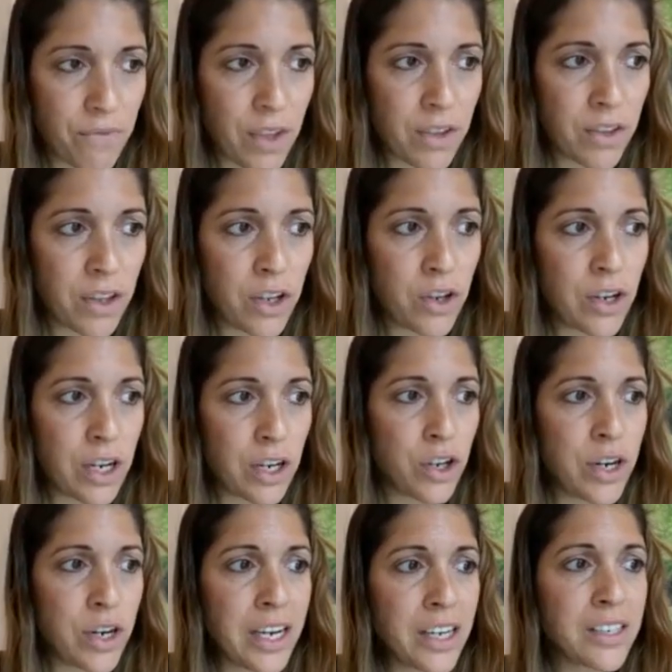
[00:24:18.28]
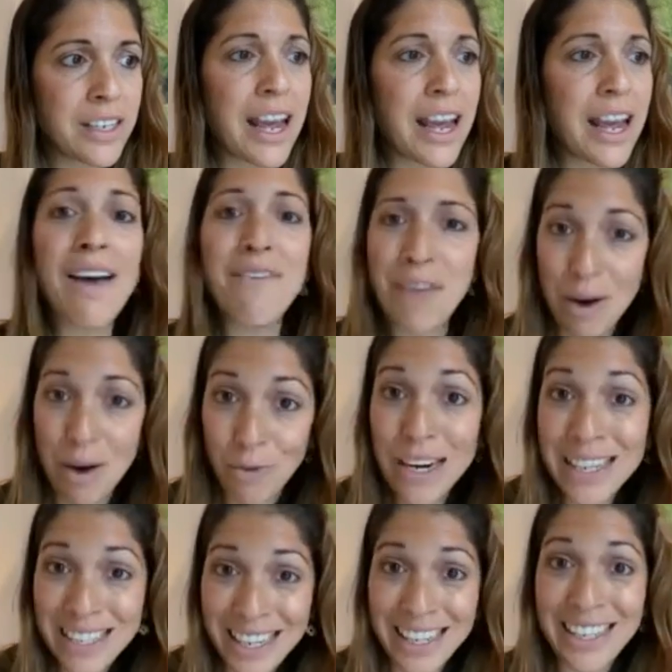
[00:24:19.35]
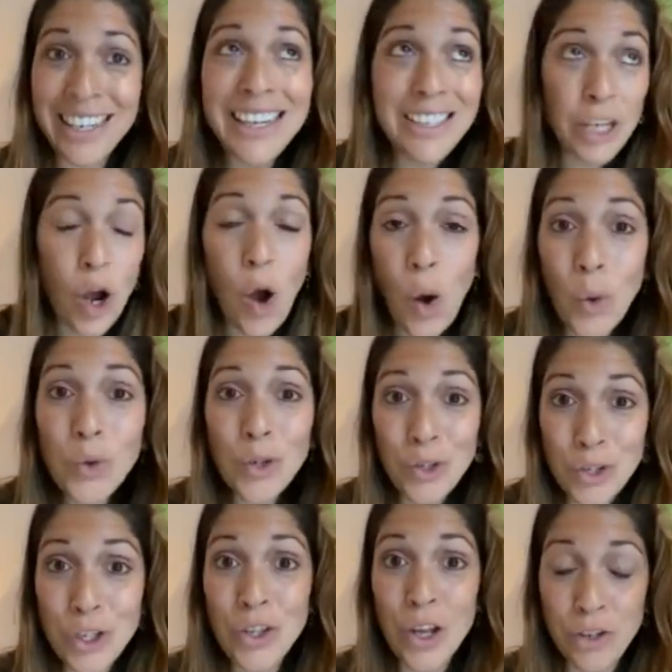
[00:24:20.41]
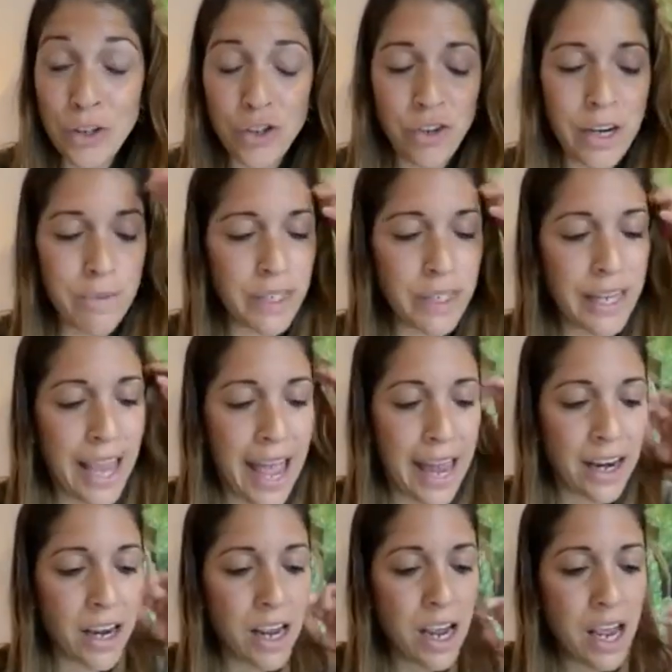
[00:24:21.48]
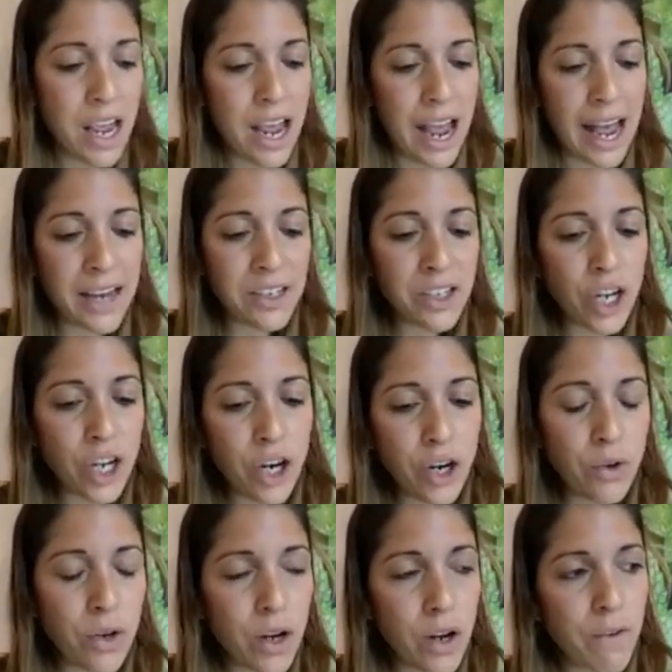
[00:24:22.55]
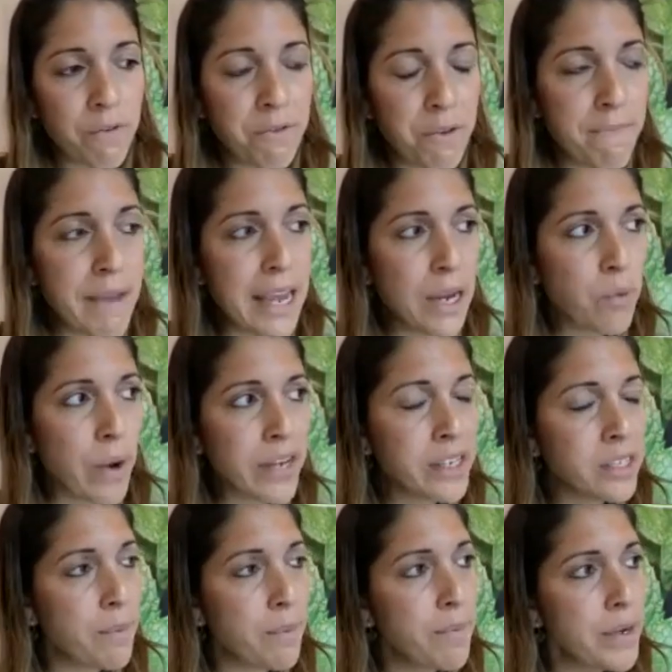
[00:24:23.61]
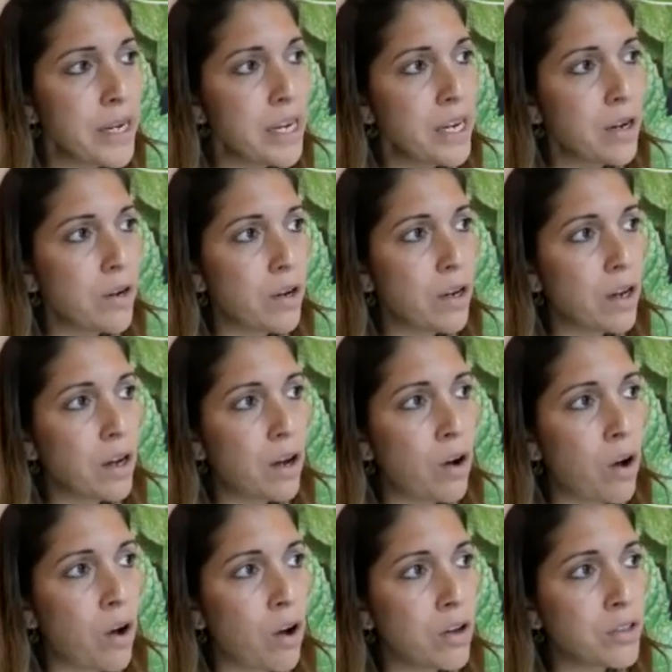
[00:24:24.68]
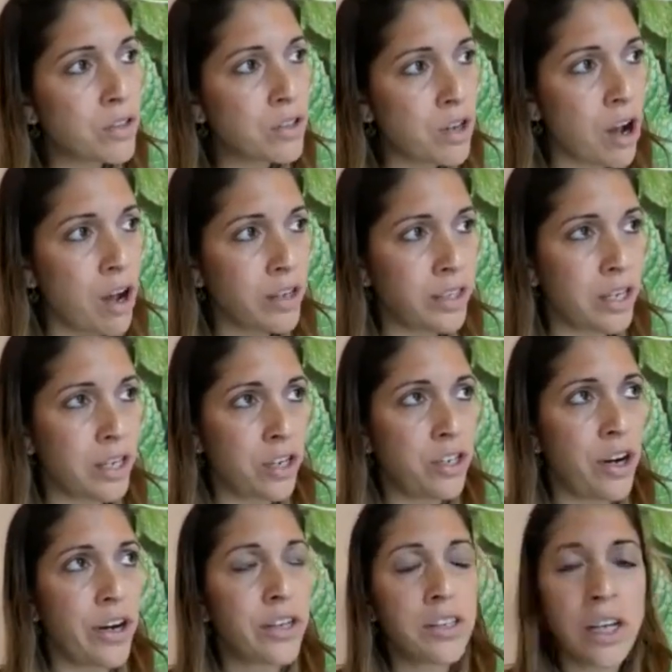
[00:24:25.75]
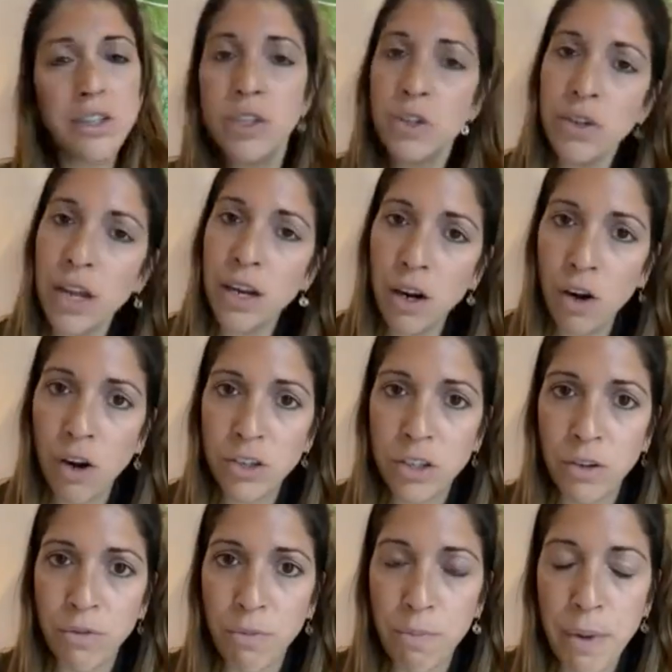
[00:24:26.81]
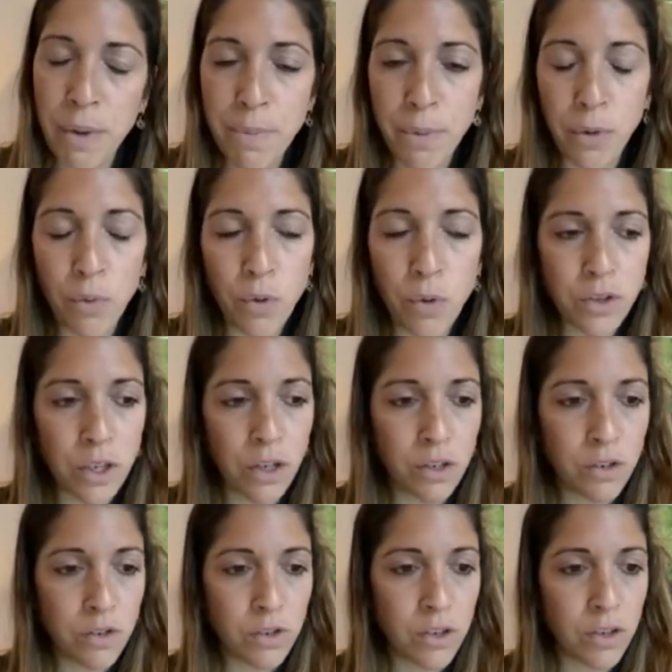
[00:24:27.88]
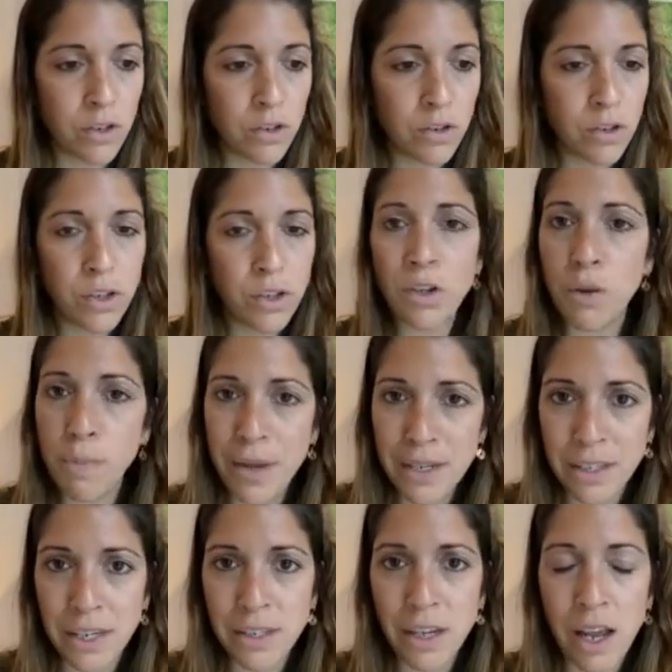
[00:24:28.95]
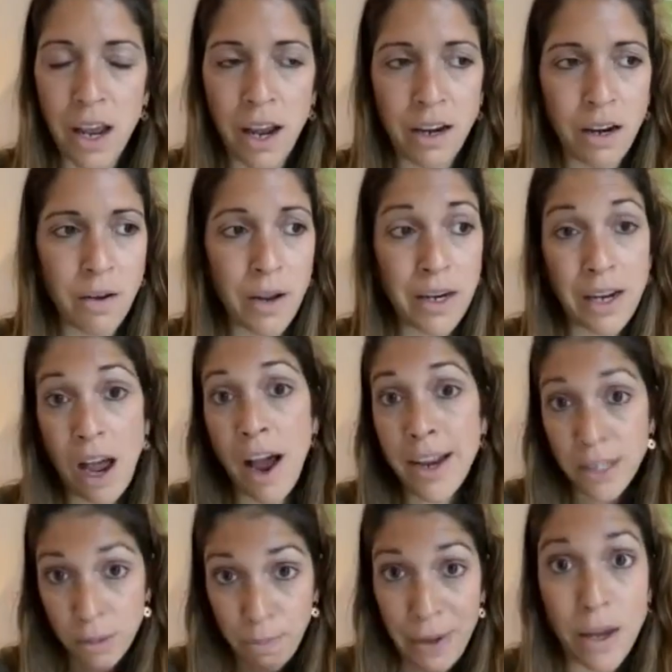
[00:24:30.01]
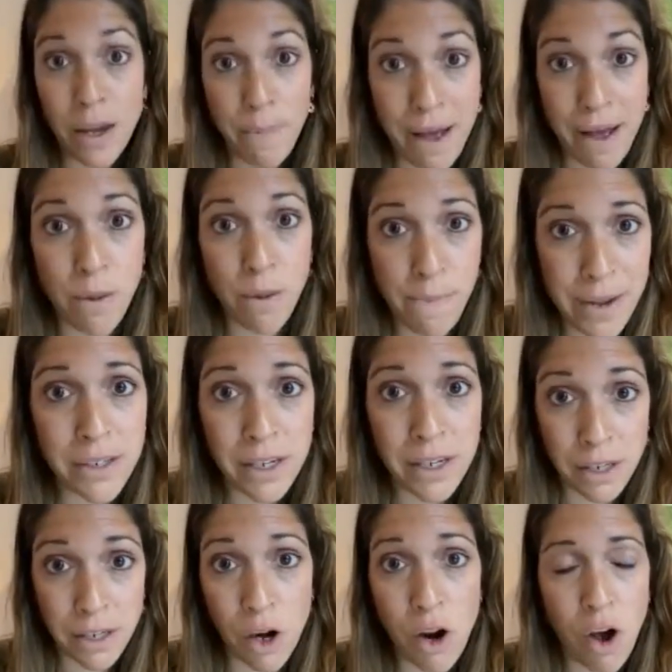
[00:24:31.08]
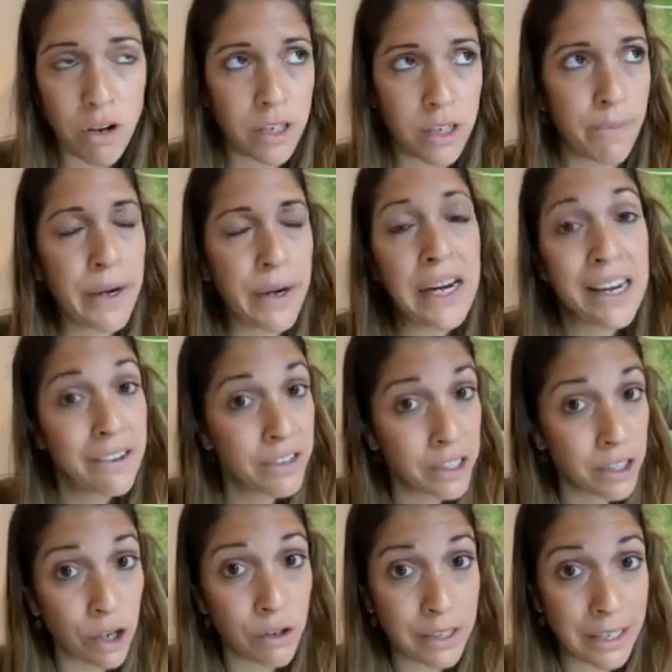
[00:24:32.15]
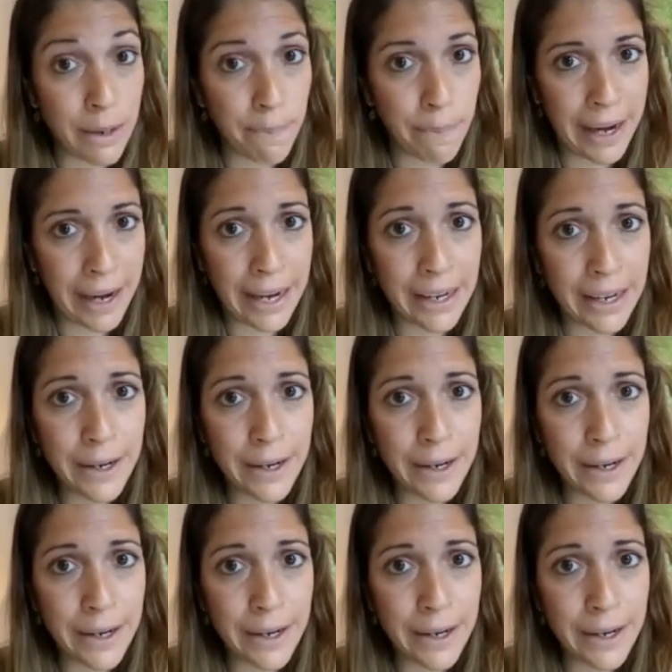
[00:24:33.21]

you need to have that reason. You need to hold on to those dreams again. And so for me, when somebody starts in doTERRA, because I do get a lot of people wanting to do the business, and I speak about the business a lot because I believe so deeply